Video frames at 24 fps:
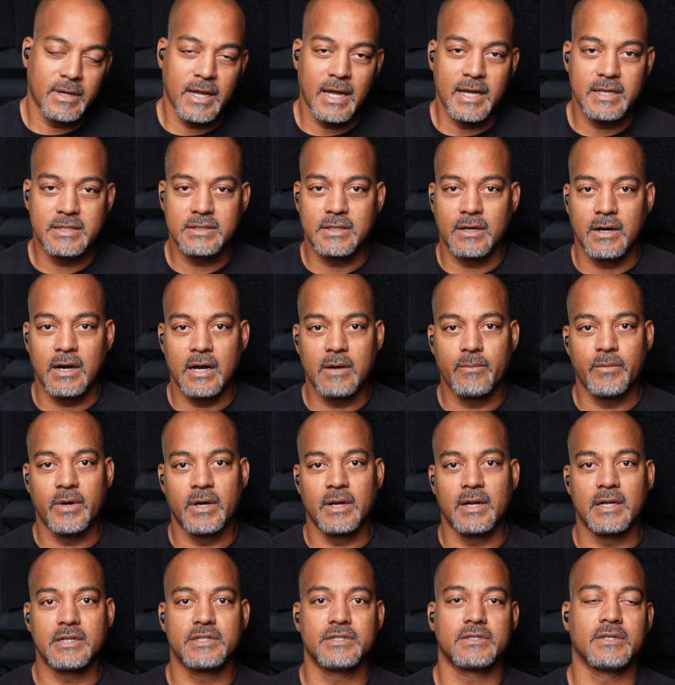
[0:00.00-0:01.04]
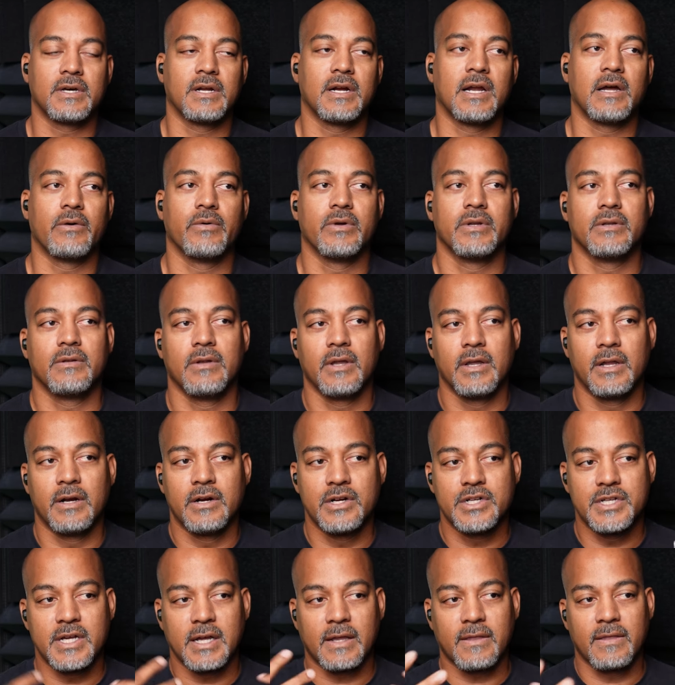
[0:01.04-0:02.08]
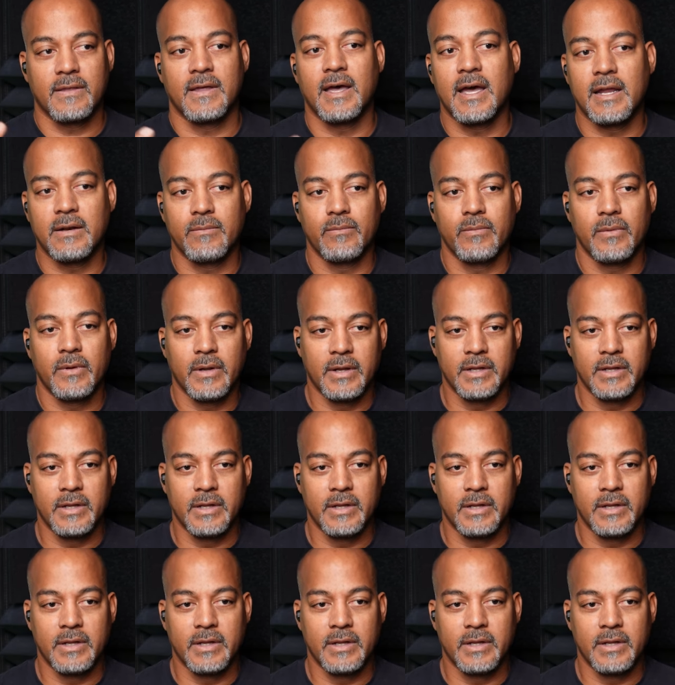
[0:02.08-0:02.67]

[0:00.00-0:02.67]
Guys, sorry, but I just thought I would interject that